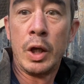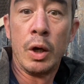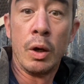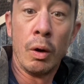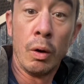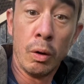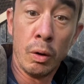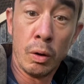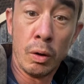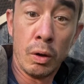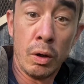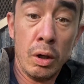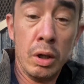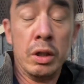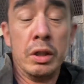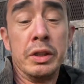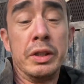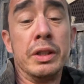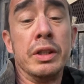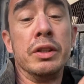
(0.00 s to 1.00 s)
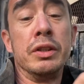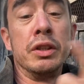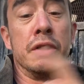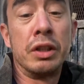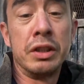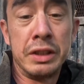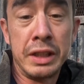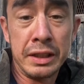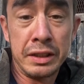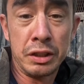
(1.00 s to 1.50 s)
Or you could
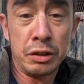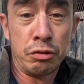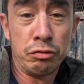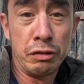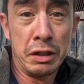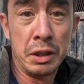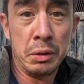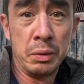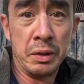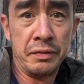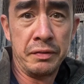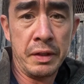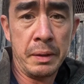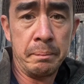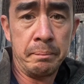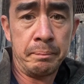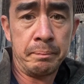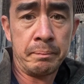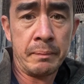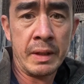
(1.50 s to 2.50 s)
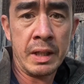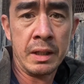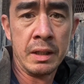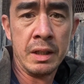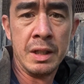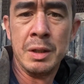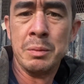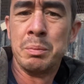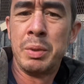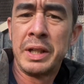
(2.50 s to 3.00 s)
disagree with them.
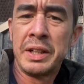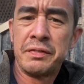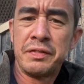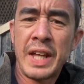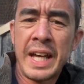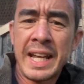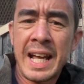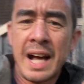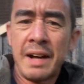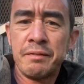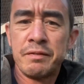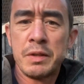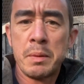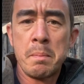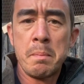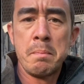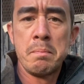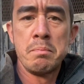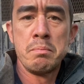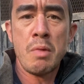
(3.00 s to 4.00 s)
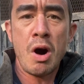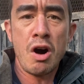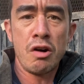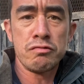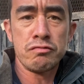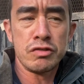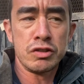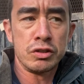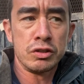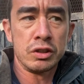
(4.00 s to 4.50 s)
But if they have the
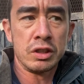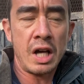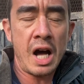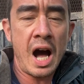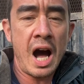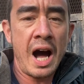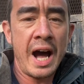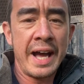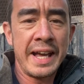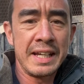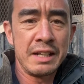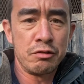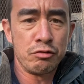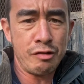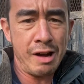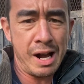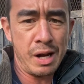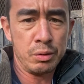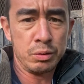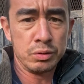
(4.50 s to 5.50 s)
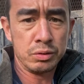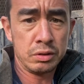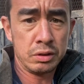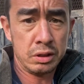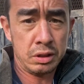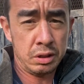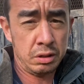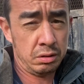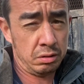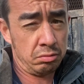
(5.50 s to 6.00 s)
moral high
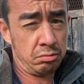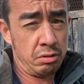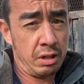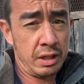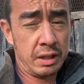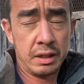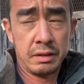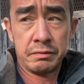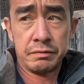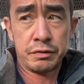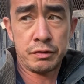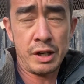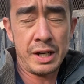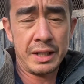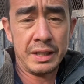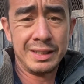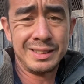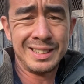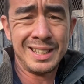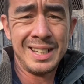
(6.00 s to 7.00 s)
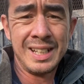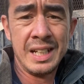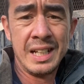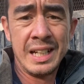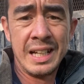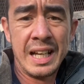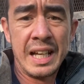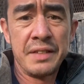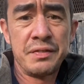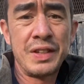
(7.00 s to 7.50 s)
ground, it's a great phrase,
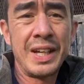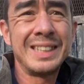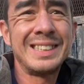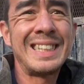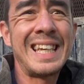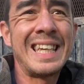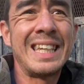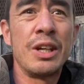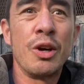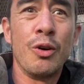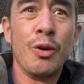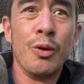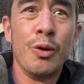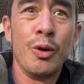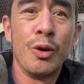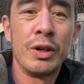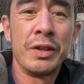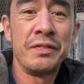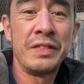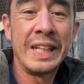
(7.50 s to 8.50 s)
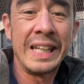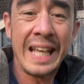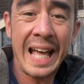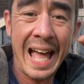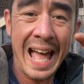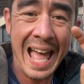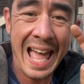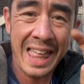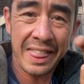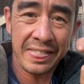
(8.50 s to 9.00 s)
if they're saying all of the
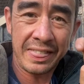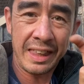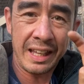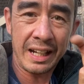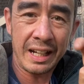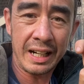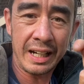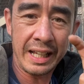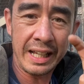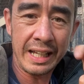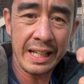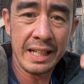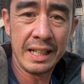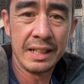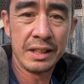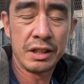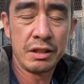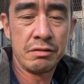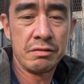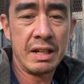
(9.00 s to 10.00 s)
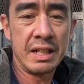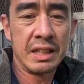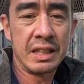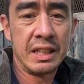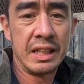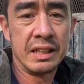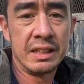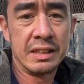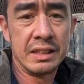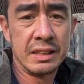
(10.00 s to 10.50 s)
ethically correct
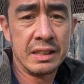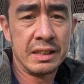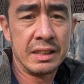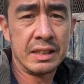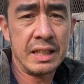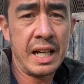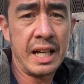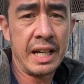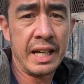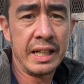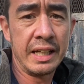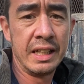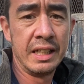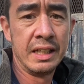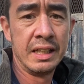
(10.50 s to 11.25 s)
things to say,